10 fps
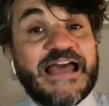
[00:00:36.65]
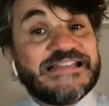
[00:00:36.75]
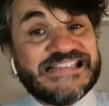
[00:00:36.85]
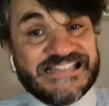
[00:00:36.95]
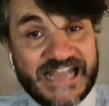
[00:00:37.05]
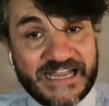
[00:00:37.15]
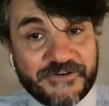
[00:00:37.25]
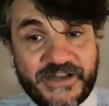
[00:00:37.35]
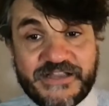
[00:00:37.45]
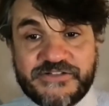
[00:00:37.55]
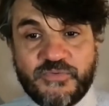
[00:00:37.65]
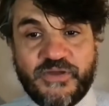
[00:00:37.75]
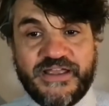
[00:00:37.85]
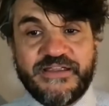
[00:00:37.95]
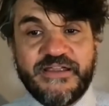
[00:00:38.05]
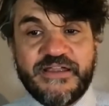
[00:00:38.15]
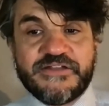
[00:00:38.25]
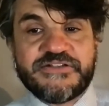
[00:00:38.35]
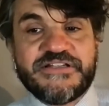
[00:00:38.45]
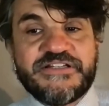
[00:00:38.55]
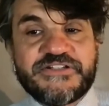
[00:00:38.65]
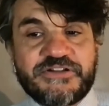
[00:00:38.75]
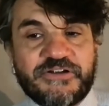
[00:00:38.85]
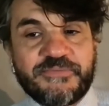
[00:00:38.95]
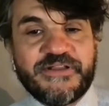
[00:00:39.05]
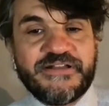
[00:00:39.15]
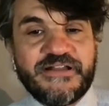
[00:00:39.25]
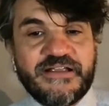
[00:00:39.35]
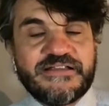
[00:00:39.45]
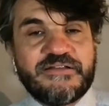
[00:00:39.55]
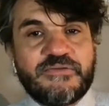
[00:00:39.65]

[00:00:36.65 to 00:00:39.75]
and standardized way to determine